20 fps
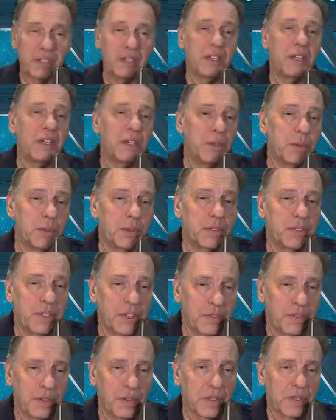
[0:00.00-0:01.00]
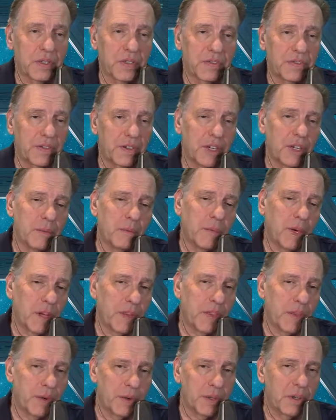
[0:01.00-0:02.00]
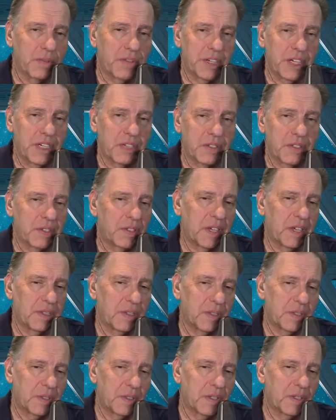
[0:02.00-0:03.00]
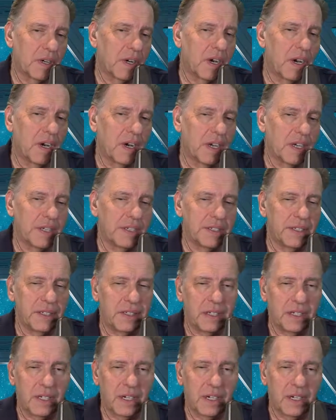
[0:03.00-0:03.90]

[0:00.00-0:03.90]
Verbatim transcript: a huge difference from a 1/3 of an inch sensor on